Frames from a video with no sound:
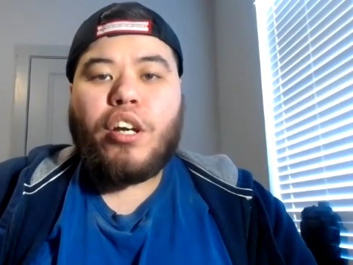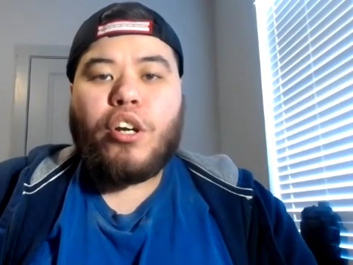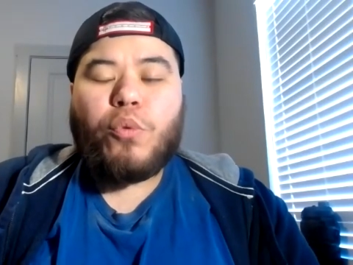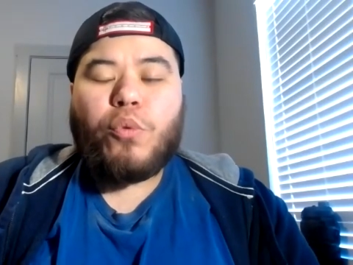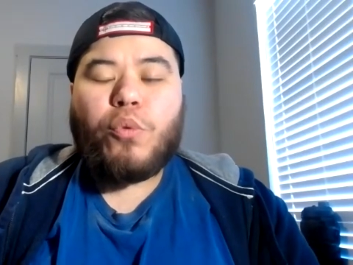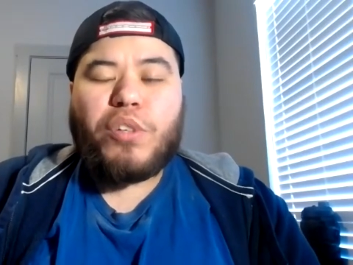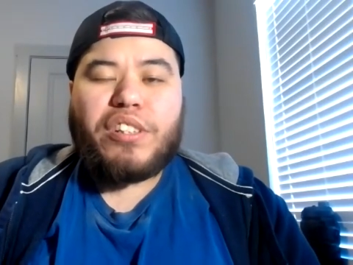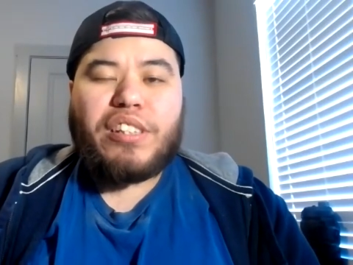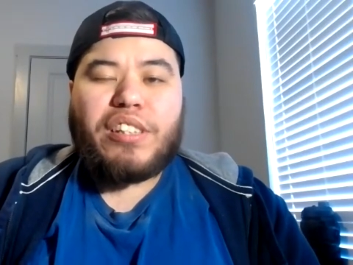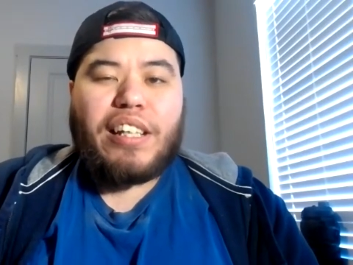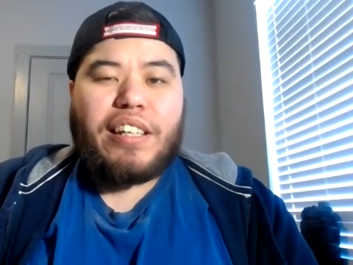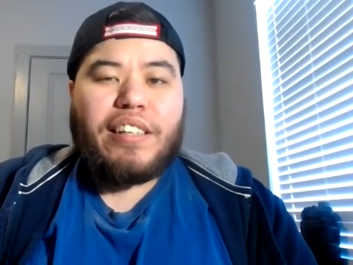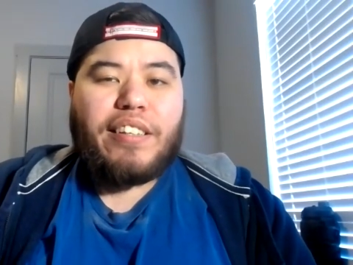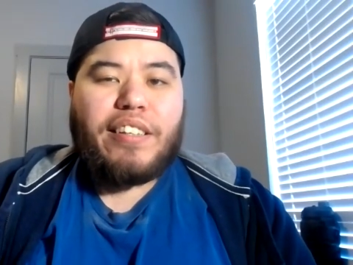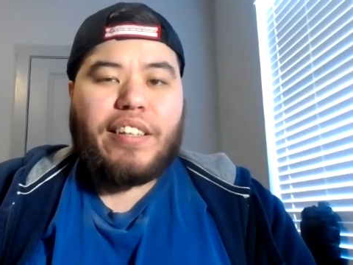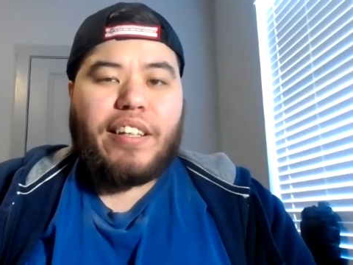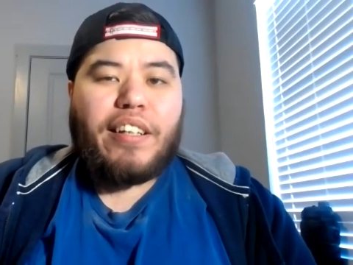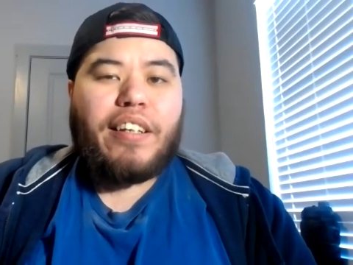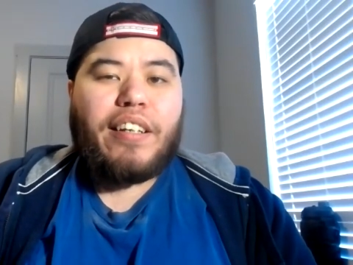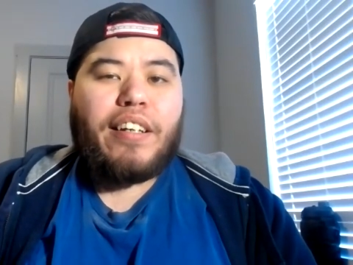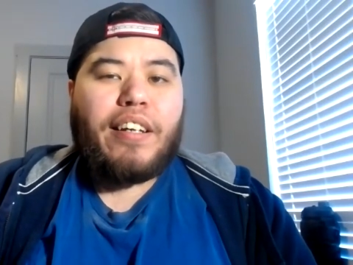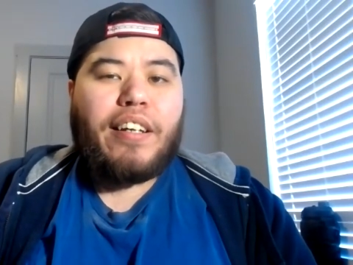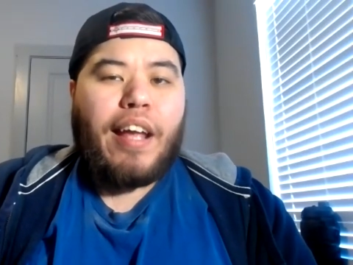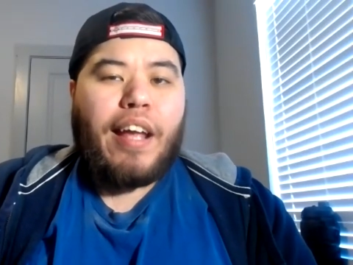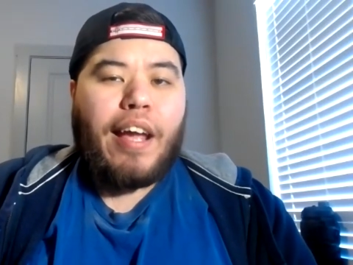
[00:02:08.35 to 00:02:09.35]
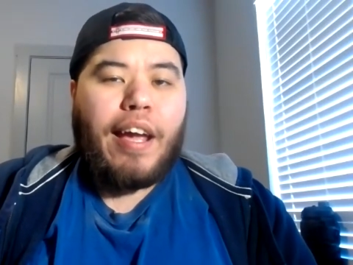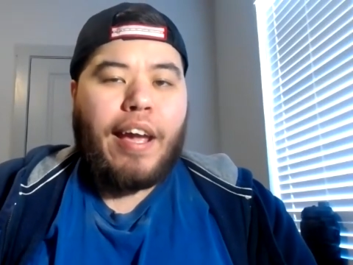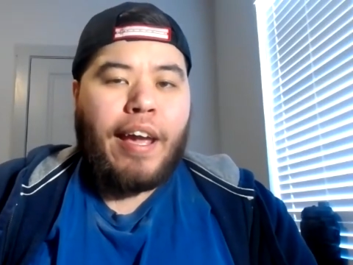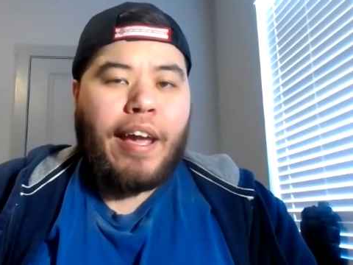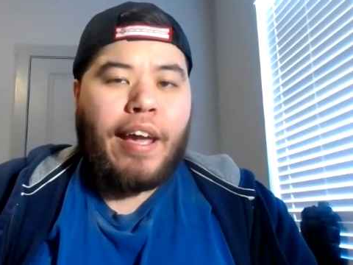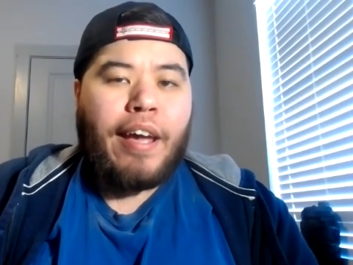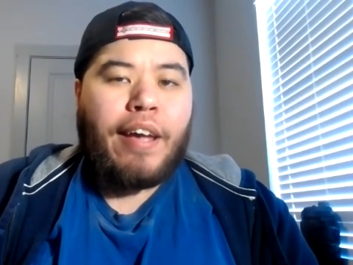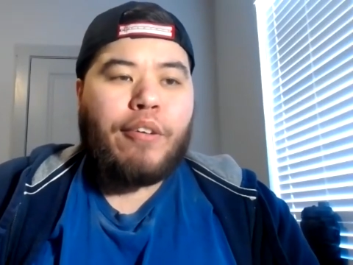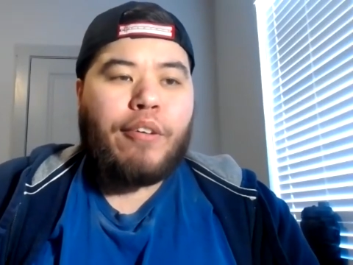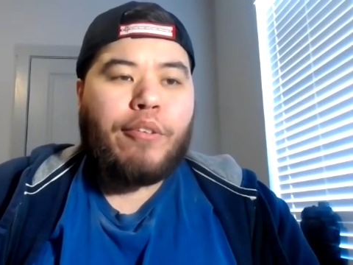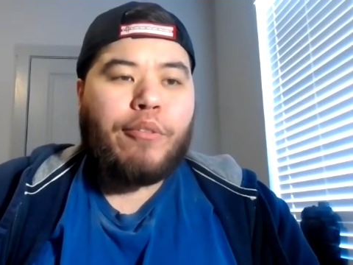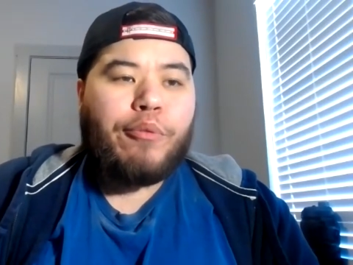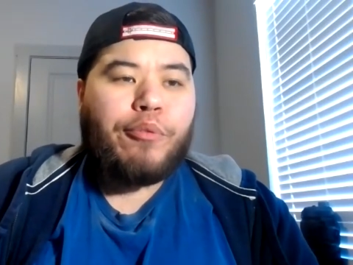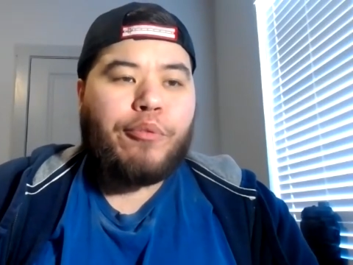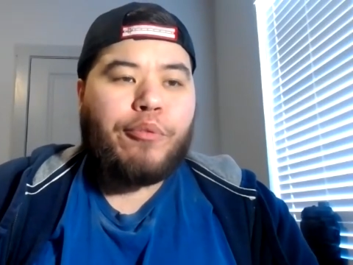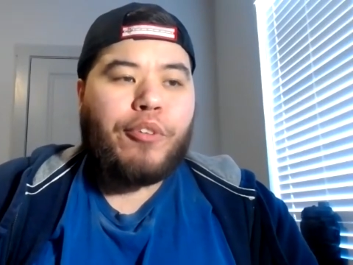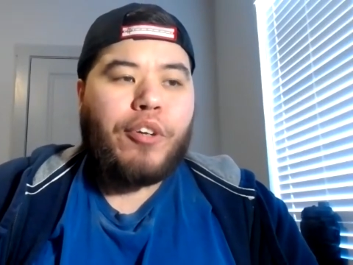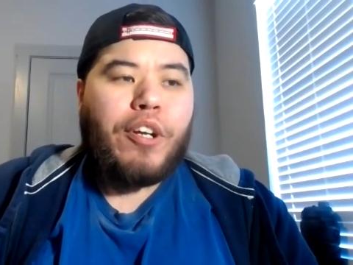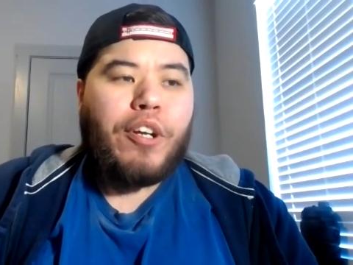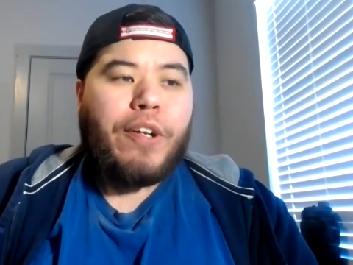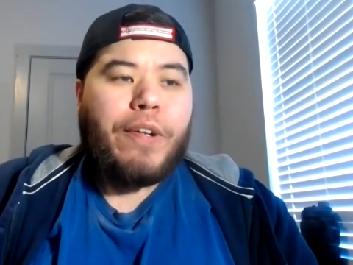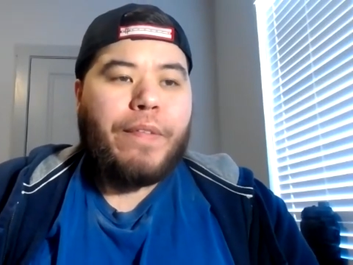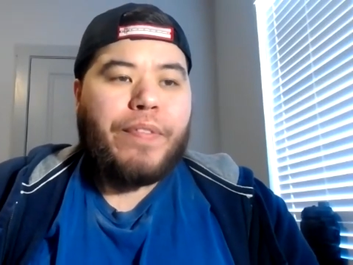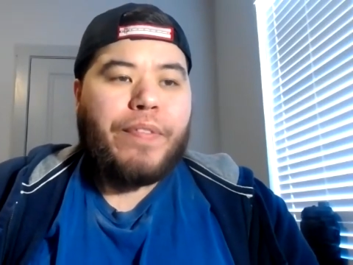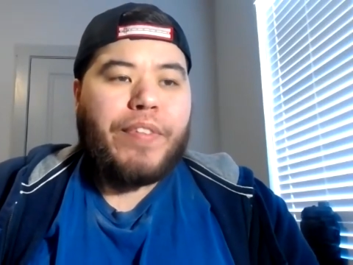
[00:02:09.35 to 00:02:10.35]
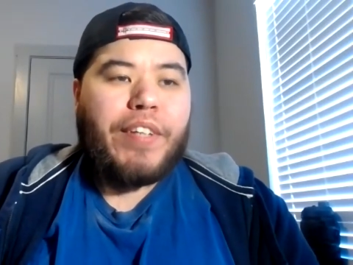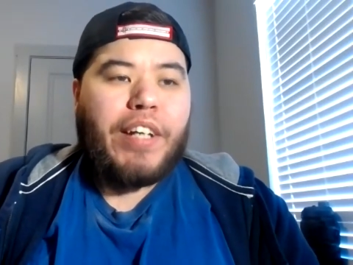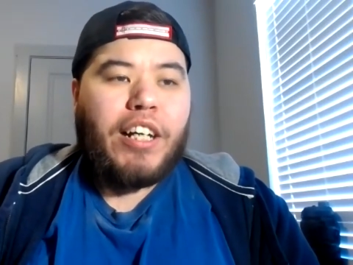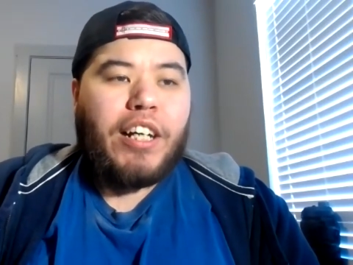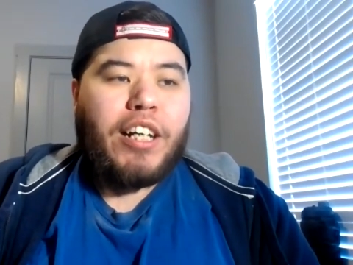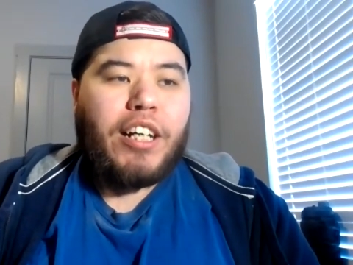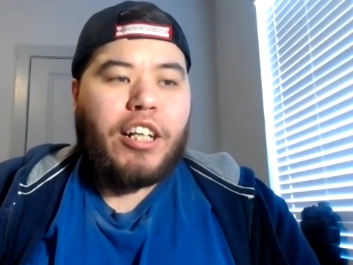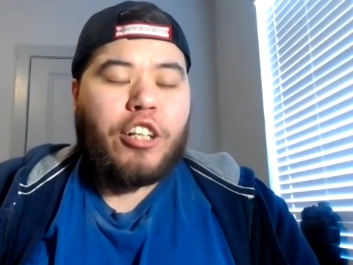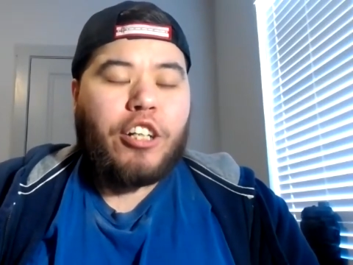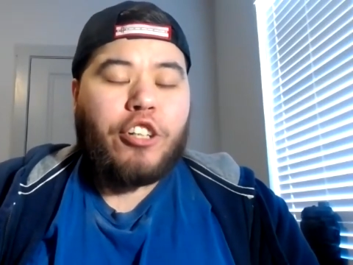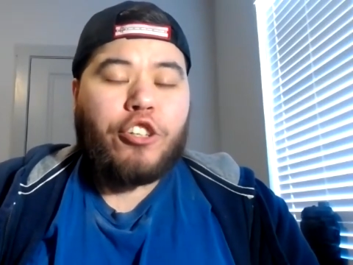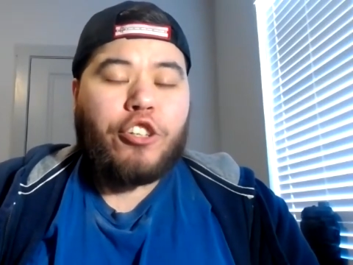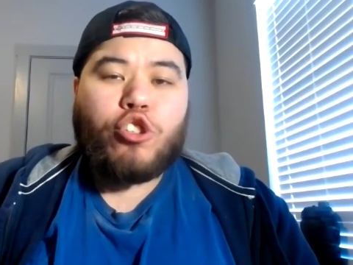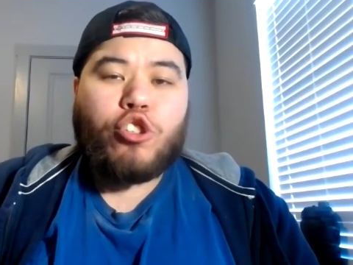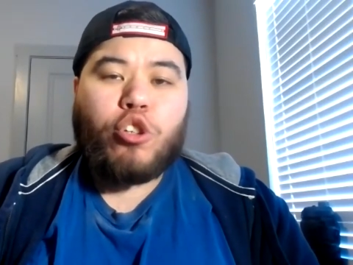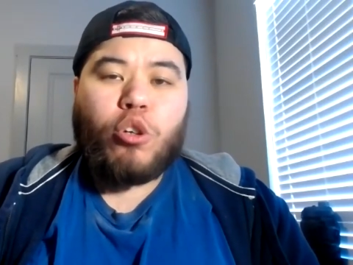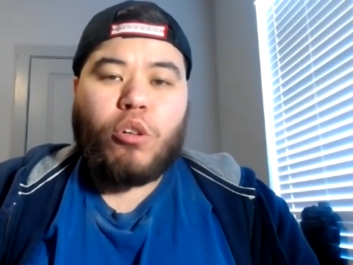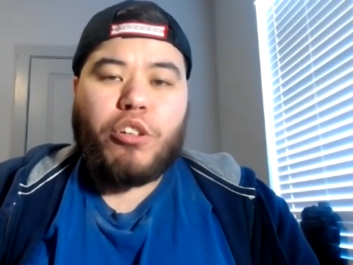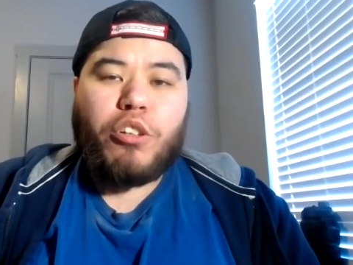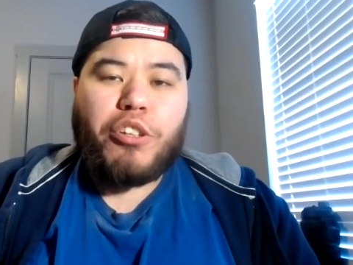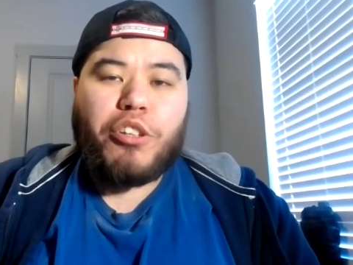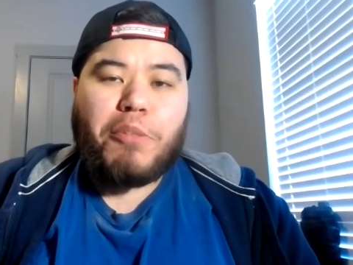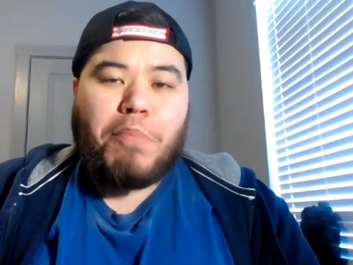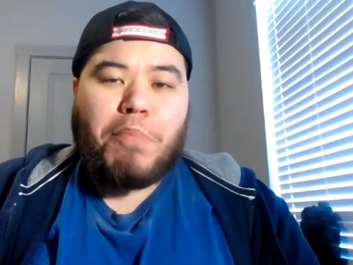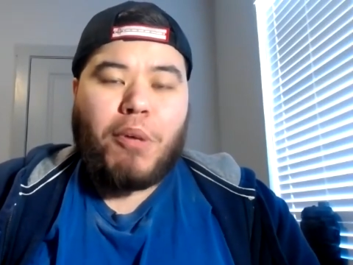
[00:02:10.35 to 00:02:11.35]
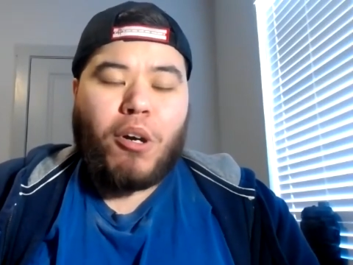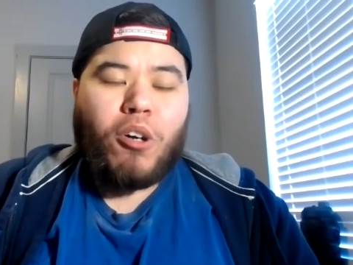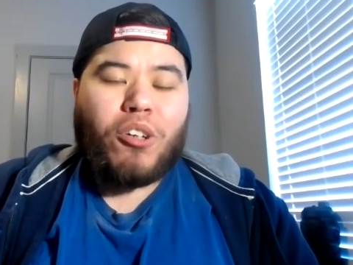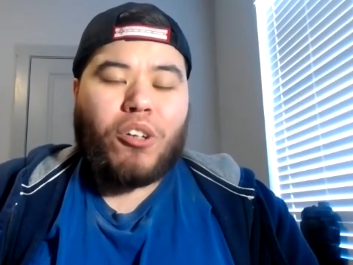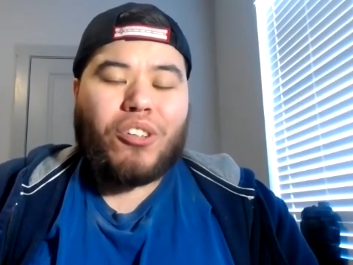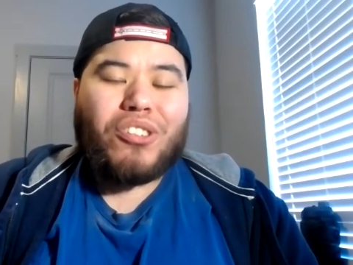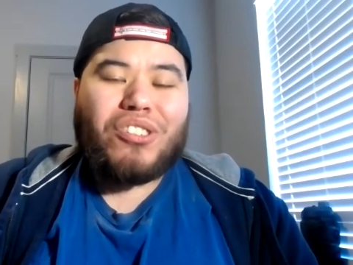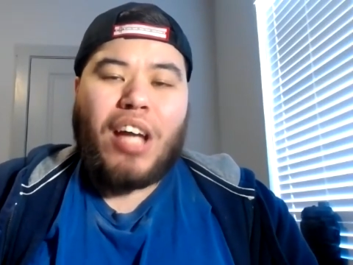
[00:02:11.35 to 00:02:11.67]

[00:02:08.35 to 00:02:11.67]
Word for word: was they didn't have uh, control of the ball.